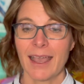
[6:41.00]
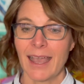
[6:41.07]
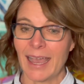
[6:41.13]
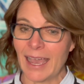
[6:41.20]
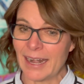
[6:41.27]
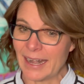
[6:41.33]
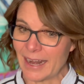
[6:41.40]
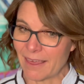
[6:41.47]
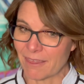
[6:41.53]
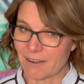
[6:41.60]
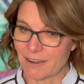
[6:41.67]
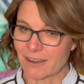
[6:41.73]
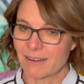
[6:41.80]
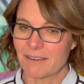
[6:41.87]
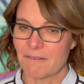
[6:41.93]

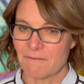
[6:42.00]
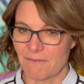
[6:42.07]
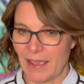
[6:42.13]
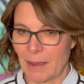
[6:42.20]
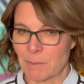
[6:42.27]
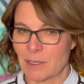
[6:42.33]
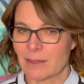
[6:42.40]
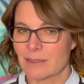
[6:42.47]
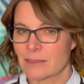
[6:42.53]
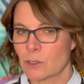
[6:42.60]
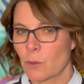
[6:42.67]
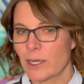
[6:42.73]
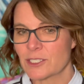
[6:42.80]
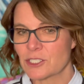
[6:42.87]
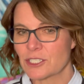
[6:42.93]
Another fabulous
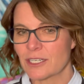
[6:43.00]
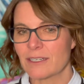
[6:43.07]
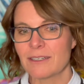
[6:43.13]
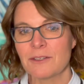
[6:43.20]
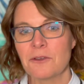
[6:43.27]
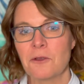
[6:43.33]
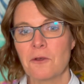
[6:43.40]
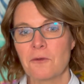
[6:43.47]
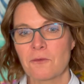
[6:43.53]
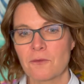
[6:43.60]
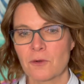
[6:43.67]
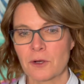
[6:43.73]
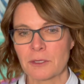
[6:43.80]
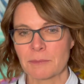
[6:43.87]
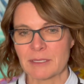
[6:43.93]
question
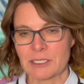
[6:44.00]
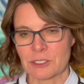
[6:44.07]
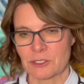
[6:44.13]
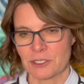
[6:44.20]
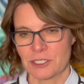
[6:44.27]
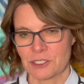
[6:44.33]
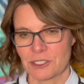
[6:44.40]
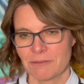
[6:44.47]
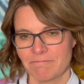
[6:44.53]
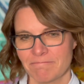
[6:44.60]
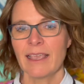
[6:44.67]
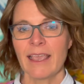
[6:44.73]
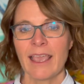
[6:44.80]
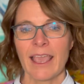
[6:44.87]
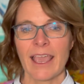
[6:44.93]
for administration.
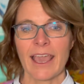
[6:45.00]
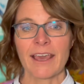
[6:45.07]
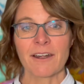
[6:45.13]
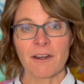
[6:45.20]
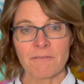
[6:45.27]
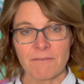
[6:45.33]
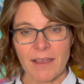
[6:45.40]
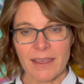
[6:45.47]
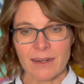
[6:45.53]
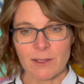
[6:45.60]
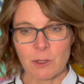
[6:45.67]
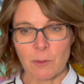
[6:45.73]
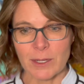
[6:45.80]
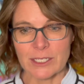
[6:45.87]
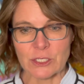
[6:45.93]
And our final
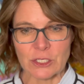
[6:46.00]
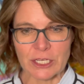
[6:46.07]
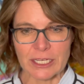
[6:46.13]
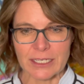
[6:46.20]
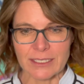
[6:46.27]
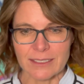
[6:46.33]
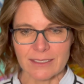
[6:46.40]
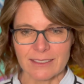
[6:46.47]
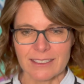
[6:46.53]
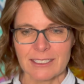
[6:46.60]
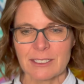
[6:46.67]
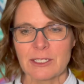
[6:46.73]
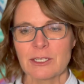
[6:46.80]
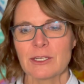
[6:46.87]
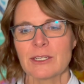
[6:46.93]
question,
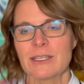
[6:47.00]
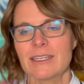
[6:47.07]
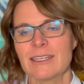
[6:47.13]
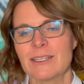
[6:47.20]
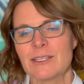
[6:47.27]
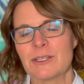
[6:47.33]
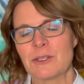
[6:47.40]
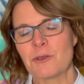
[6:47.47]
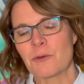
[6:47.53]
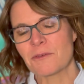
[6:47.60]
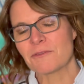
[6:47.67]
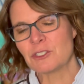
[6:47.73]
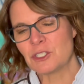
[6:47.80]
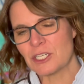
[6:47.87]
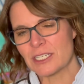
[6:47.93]
you
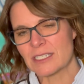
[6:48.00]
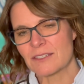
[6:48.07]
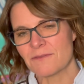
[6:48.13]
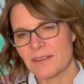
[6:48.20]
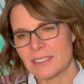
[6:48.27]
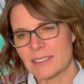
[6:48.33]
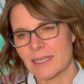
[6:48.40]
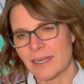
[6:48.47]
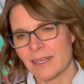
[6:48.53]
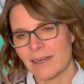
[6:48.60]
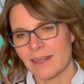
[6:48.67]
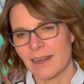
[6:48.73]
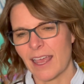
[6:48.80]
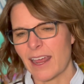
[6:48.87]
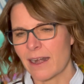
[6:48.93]
have just visited
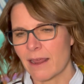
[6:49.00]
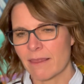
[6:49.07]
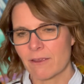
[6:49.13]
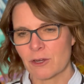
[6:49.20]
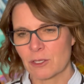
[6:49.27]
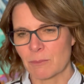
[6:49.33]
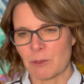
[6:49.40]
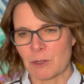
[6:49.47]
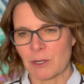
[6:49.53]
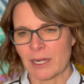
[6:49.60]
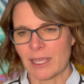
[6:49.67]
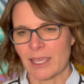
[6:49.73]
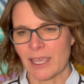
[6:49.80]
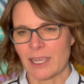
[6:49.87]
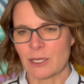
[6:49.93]
another
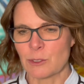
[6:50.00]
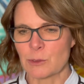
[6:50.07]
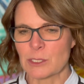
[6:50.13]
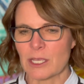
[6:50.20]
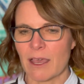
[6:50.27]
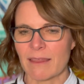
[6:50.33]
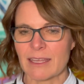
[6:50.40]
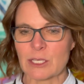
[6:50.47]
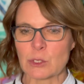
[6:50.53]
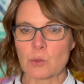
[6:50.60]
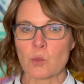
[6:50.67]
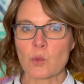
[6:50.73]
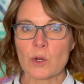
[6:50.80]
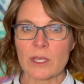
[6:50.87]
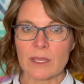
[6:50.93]
community and you saw these
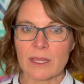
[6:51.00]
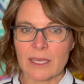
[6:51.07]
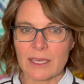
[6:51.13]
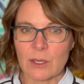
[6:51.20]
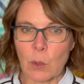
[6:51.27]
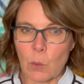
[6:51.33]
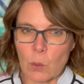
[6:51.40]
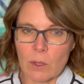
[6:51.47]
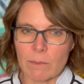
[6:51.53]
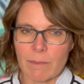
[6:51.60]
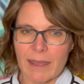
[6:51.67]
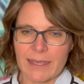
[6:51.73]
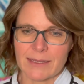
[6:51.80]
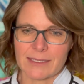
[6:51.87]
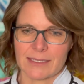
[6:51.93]
really cool
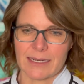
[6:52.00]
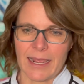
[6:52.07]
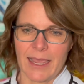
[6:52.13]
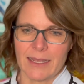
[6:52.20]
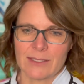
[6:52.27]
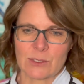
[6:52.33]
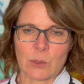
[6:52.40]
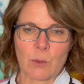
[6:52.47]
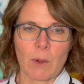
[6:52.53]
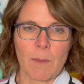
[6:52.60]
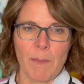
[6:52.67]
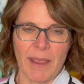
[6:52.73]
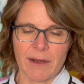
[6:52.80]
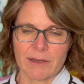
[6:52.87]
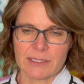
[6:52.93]
bike stands or
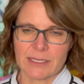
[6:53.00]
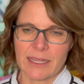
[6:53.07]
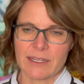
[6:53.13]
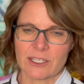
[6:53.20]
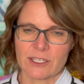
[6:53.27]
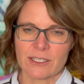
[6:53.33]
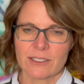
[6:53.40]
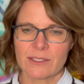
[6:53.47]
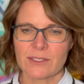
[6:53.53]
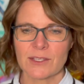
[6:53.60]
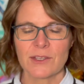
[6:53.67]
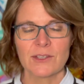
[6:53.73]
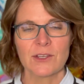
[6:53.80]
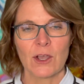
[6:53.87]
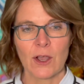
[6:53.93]
repair centers
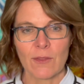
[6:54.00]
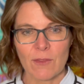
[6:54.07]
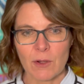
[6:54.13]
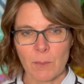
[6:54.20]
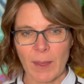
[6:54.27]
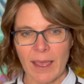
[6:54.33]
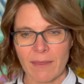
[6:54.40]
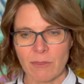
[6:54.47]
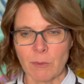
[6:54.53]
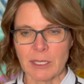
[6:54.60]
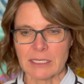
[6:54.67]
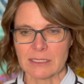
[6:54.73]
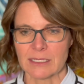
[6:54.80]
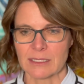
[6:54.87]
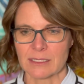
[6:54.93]
on their pathway
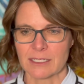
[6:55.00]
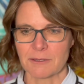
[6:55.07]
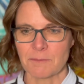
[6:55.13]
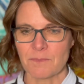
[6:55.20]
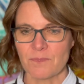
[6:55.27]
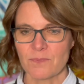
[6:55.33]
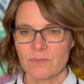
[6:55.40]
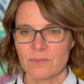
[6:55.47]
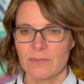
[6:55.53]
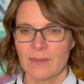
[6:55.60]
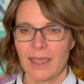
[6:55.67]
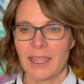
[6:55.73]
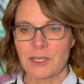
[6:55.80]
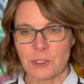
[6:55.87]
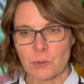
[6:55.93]
system,
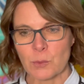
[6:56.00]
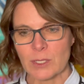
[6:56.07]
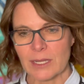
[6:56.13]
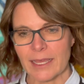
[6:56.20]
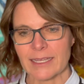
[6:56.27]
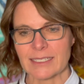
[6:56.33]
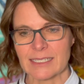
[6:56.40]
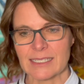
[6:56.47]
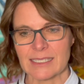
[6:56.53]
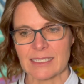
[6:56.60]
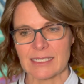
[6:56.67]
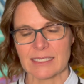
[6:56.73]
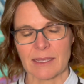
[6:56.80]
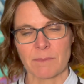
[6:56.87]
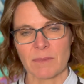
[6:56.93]
and you would like to see
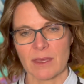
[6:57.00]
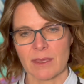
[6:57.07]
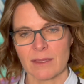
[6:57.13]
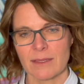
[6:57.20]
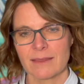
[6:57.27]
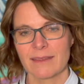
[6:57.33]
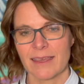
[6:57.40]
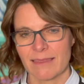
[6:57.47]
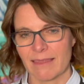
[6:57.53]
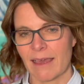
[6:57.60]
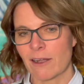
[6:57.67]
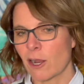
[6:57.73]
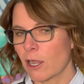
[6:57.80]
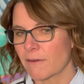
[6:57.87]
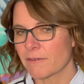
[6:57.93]
something like
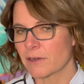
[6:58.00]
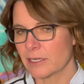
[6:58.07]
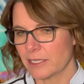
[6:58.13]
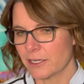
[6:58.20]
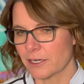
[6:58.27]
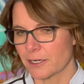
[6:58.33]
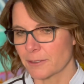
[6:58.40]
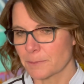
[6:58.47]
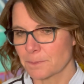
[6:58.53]
that offered here.